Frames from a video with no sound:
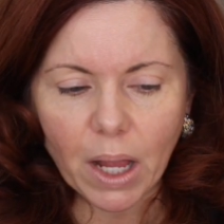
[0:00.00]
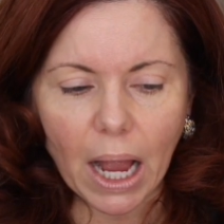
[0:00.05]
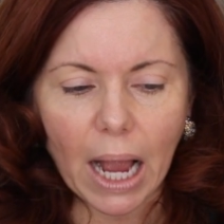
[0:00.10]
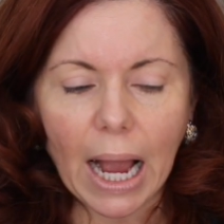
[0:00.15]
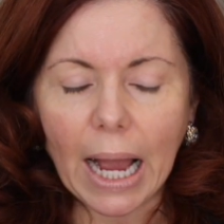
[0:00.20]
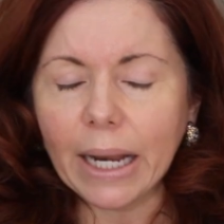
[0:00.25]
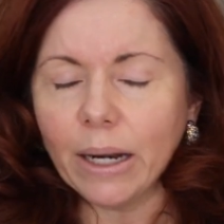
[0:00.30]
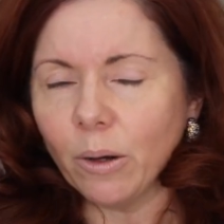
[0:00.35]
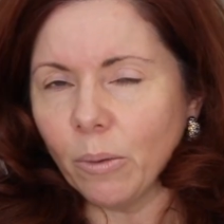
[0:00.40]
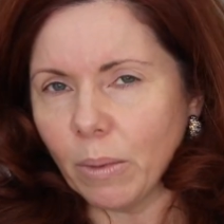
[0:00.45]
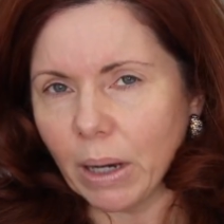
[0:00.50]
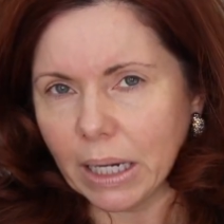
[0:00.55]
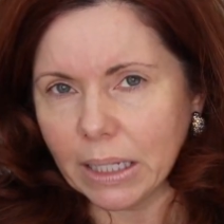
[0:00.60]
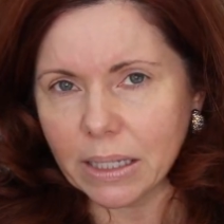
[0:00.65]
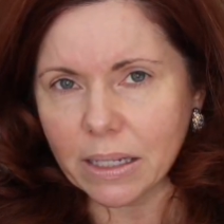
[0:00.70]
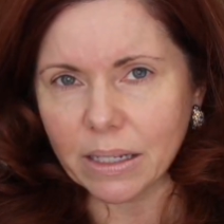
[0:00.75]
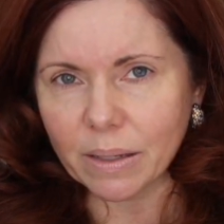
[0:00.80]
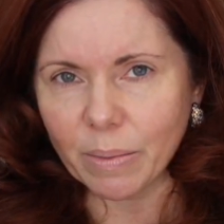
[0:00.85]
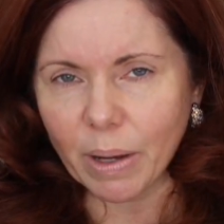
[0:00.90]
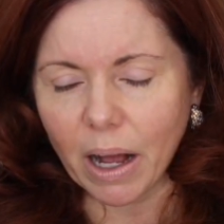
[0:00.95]
I don't
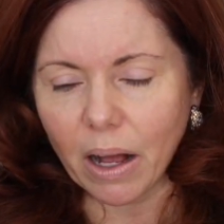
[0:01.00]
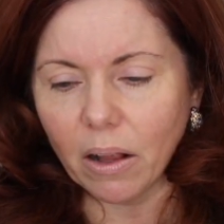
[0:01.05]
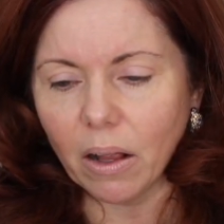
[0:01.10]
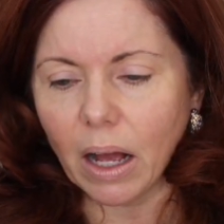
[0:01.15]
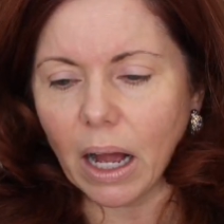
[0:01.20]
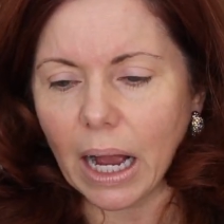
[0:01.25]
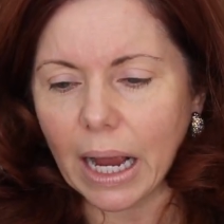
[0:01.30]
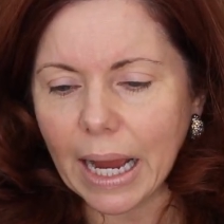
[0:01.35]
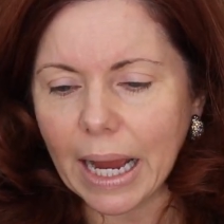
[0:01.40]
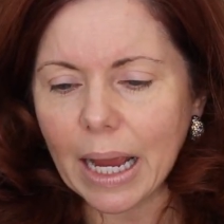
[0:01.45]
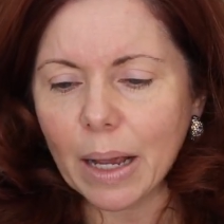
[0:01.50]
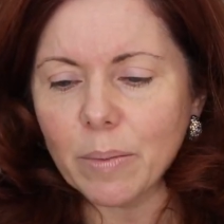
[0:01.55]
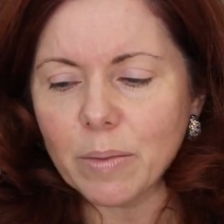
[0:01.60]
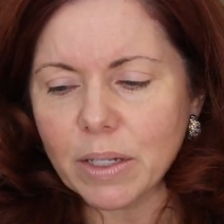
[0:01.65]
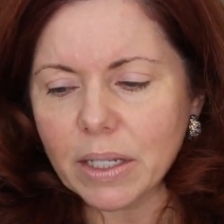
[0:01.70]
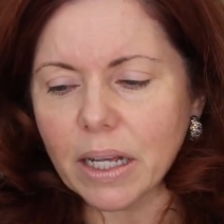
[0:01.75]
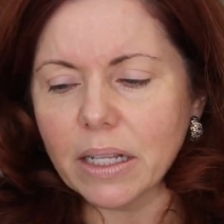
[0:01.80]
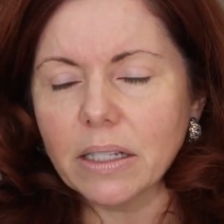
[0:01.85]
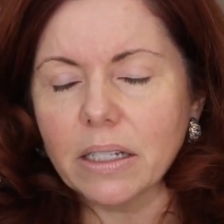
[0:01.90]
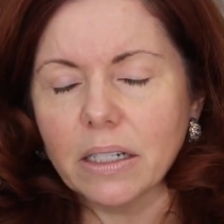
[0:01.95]
mind the smell. I am
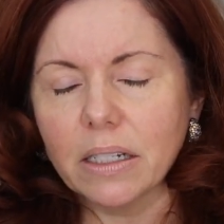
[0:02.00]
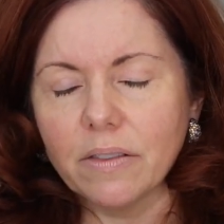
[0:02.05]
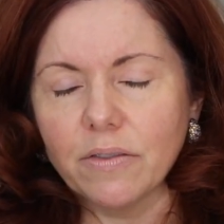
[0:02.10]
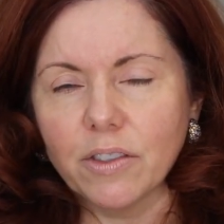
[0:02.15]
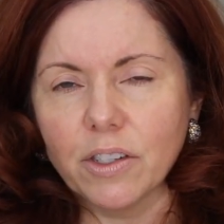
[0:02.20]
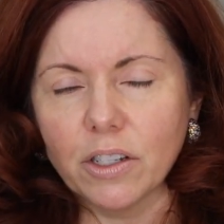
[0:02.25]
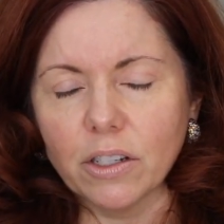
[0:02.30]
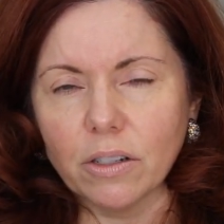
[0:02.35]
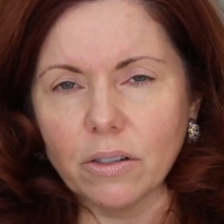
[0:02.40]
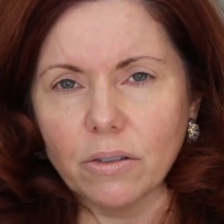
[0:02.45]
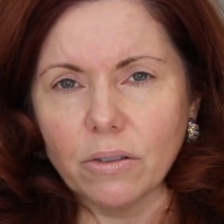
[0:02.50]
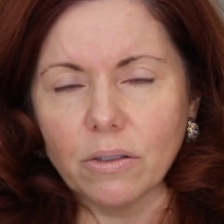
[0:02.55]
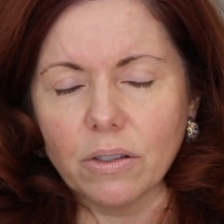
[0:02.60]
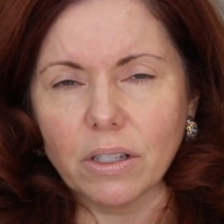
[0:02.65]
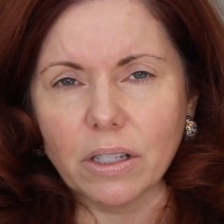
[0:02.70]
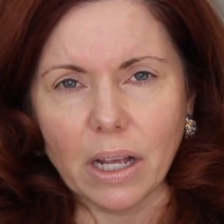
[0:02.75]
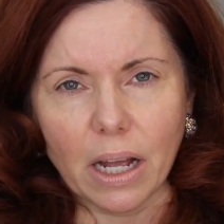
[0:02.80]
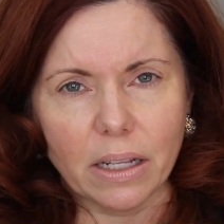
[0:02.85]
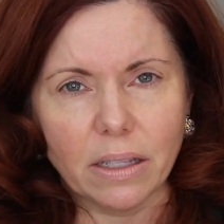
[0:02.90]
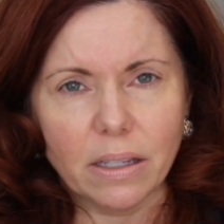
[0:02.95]
sensitive to
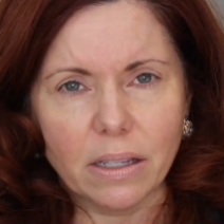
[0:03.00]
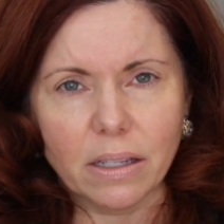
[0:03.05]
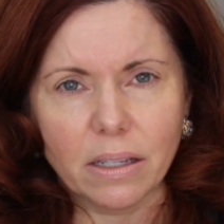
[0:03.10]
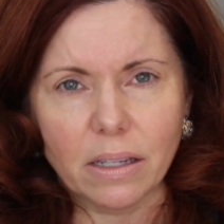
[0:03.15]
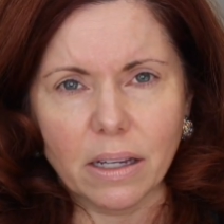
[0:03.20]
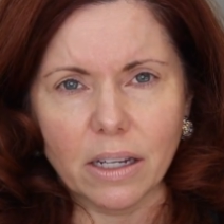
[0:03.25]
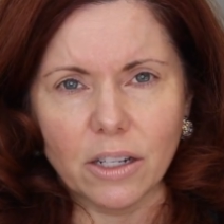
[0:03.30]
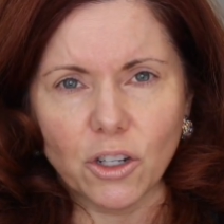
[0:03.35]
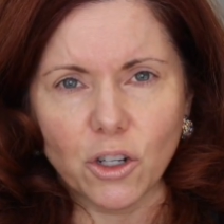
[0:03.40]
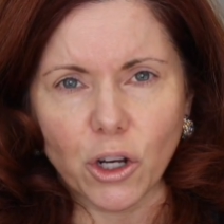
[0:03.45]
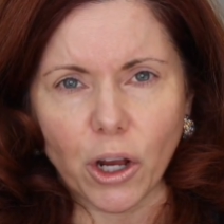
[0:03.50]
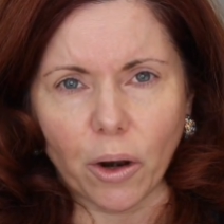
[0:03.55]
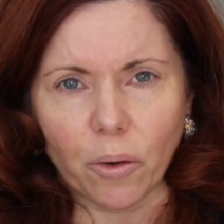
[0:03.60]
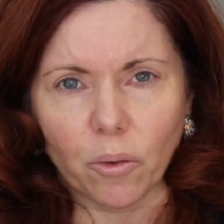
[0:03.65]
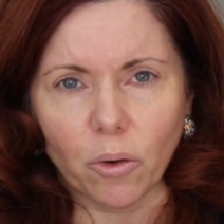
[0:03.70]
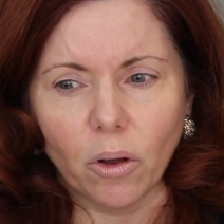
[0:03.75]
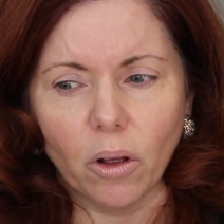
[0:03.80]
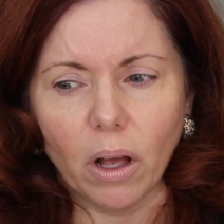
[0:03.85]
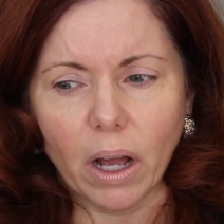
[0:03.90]
scents in general.